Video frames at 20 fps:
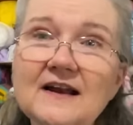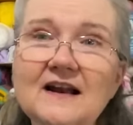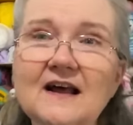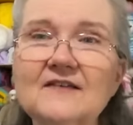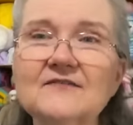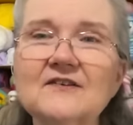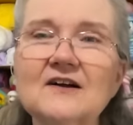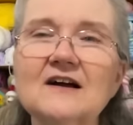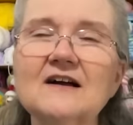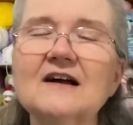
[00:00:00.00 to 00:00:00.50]
and I
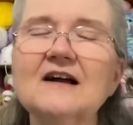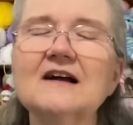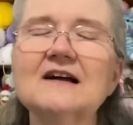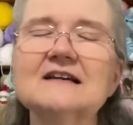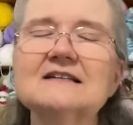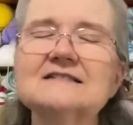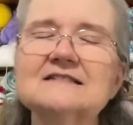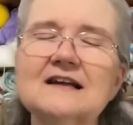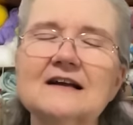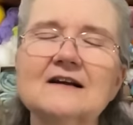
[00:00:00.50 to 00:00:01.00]

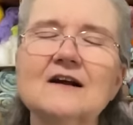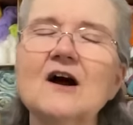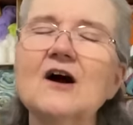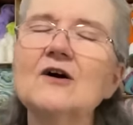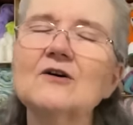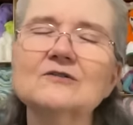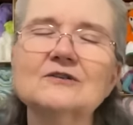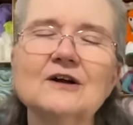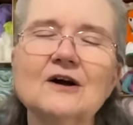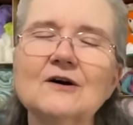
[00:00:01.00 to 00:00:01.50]
was like,
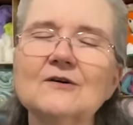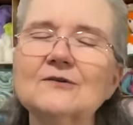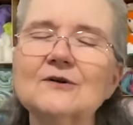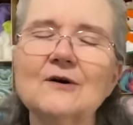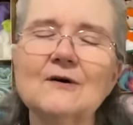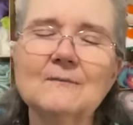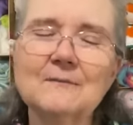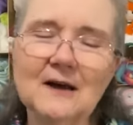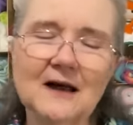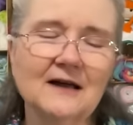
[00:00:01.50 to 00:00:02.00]
oh, no,
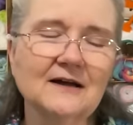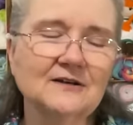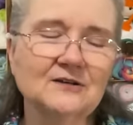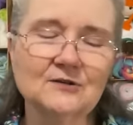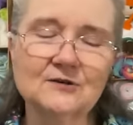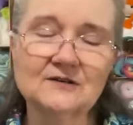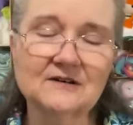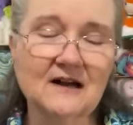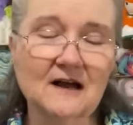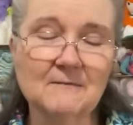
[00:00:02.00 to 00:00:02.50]
I'm not going to
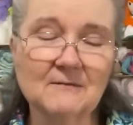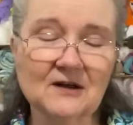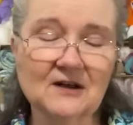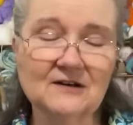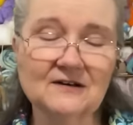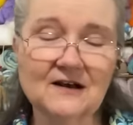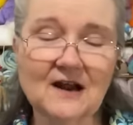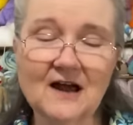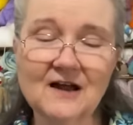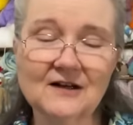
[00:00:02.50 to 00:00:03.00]
do it, and I'm
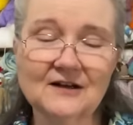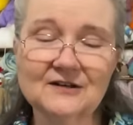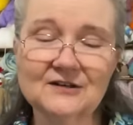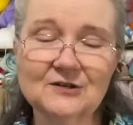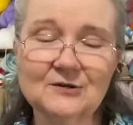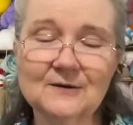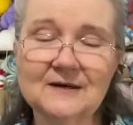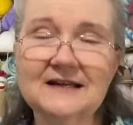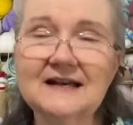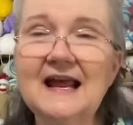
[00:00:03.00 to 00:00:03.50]
not going
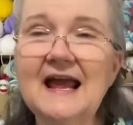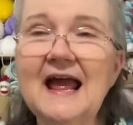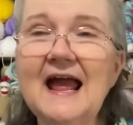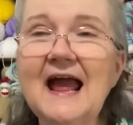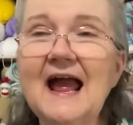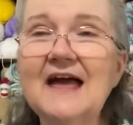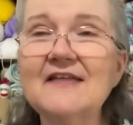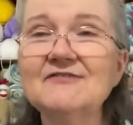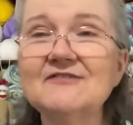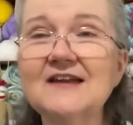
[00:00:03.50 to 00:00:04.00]
to do it.
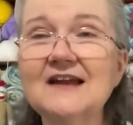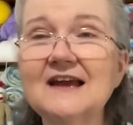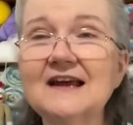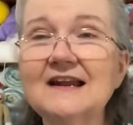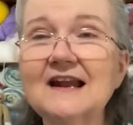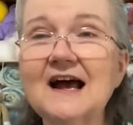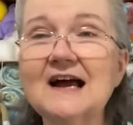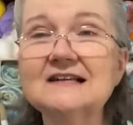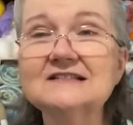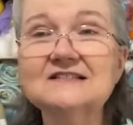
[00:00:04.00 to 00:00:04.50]
And then
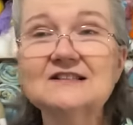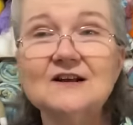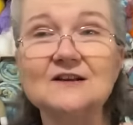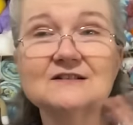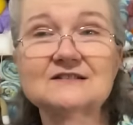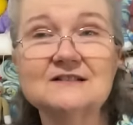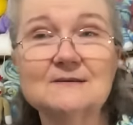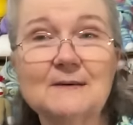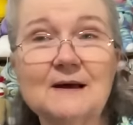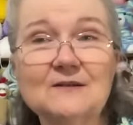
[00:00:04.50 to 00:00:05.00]
I saw
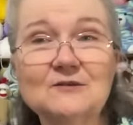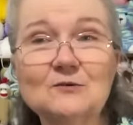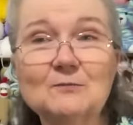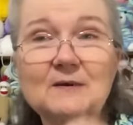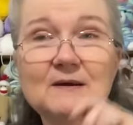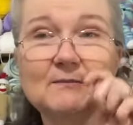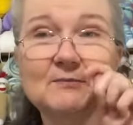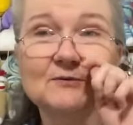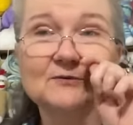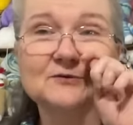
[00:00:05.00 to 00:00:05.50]
some other
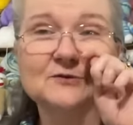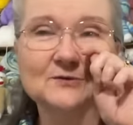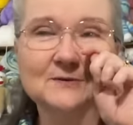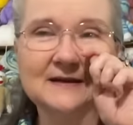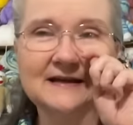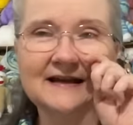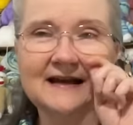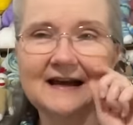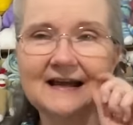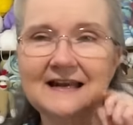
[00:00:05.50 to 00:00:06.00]
people
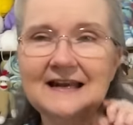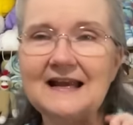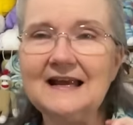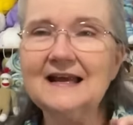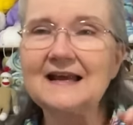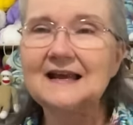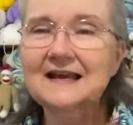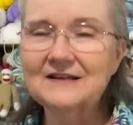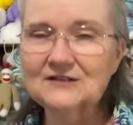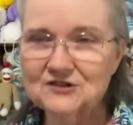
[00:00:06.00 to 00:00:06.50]
doing it
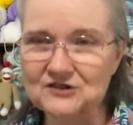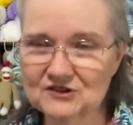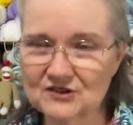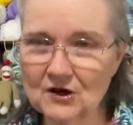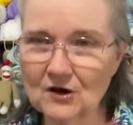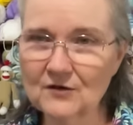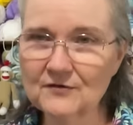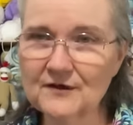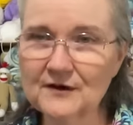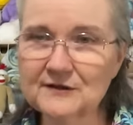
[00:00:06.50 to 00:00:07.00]
and
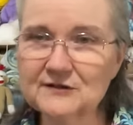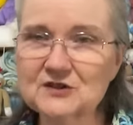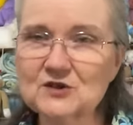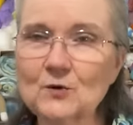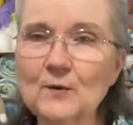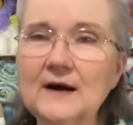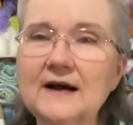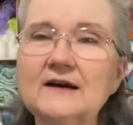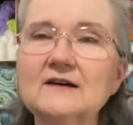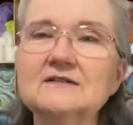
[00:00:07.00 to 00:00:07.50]
saw their
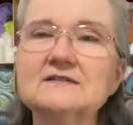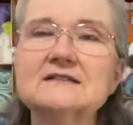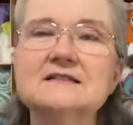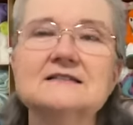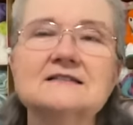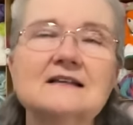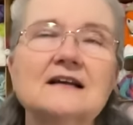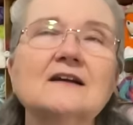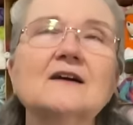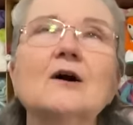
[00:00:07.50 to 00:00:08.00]
squares, and
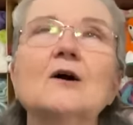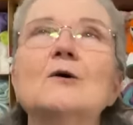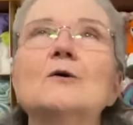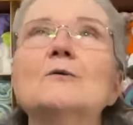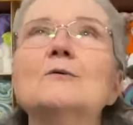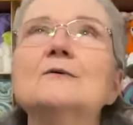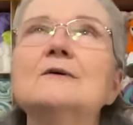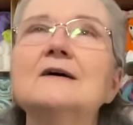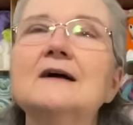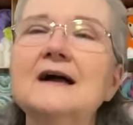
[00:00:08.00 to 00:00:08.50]
it's like,
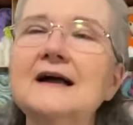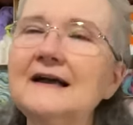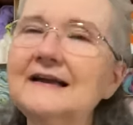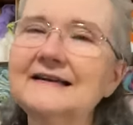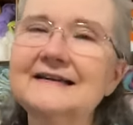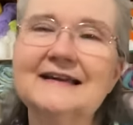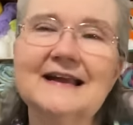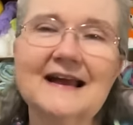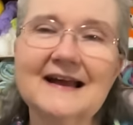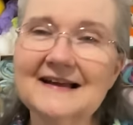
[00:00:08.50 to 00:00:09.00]
oh,
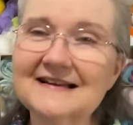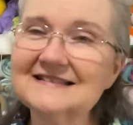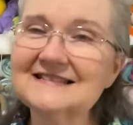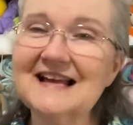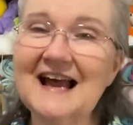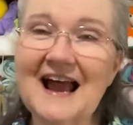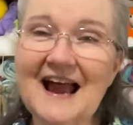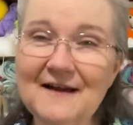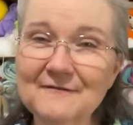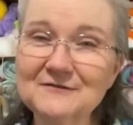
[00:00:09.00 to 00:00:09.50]
yes,
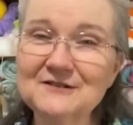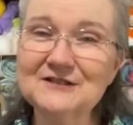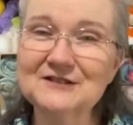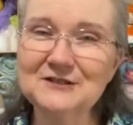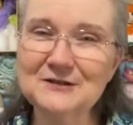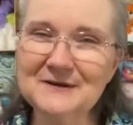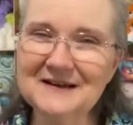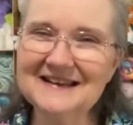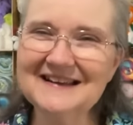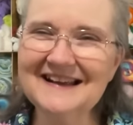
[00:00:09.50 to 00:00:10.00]
I have to
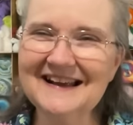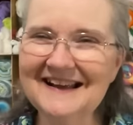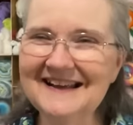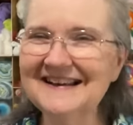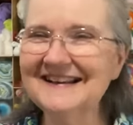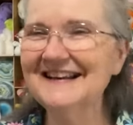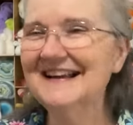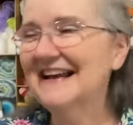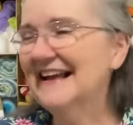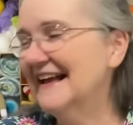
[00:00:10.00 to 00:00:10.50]
do it.
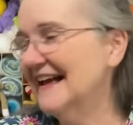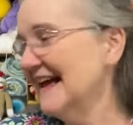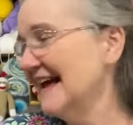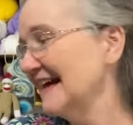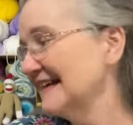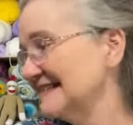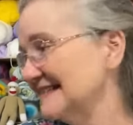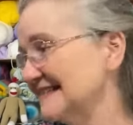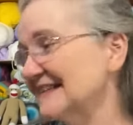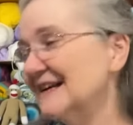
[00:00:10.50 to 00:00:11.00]

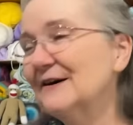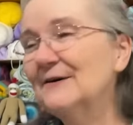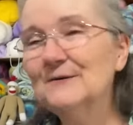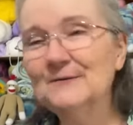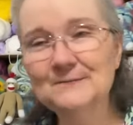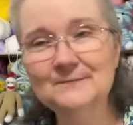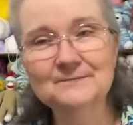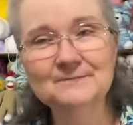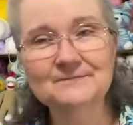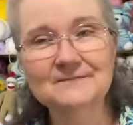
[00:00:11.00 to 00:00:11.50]
And
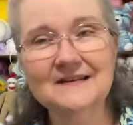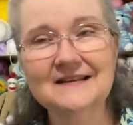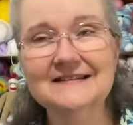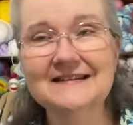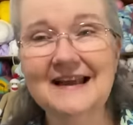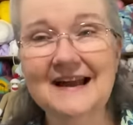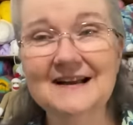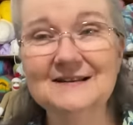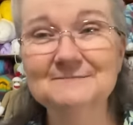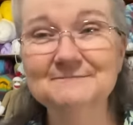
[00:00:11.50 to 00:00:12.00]
so,
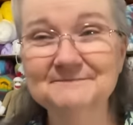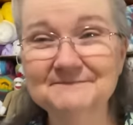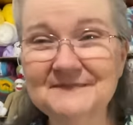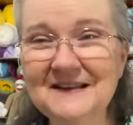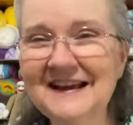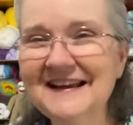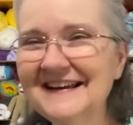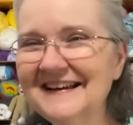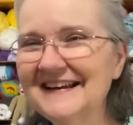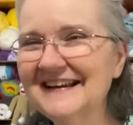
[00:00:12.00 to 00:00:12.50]
yeah.
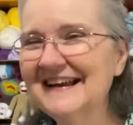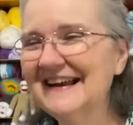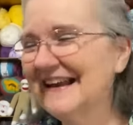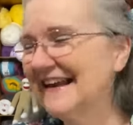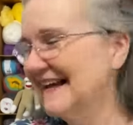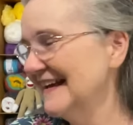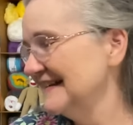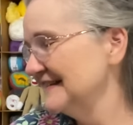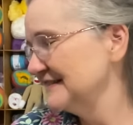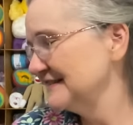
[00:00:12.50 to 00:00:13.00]

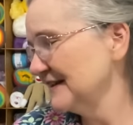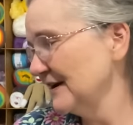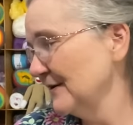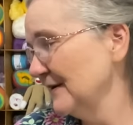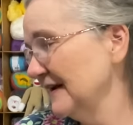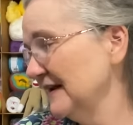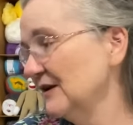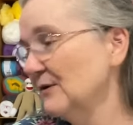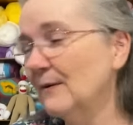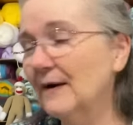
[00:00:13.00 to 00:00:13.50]
So
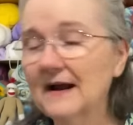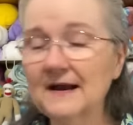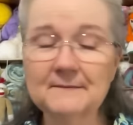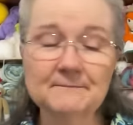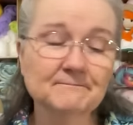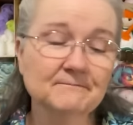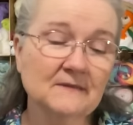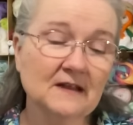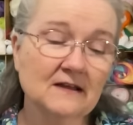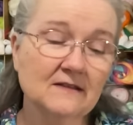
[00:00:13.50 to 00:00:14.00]
anyway,
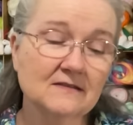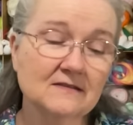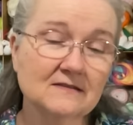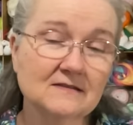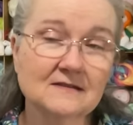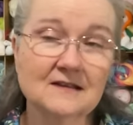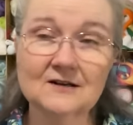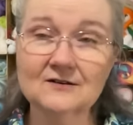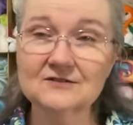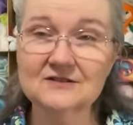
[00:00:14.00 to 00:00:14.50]

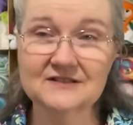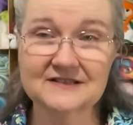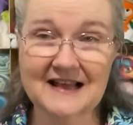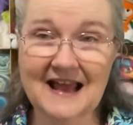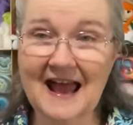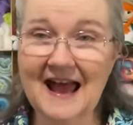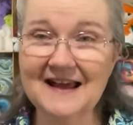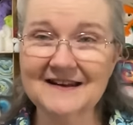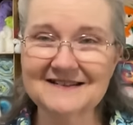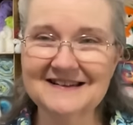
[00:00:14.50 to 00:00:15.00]
there's
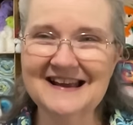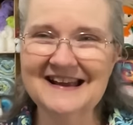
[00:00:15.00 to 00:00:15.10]
that.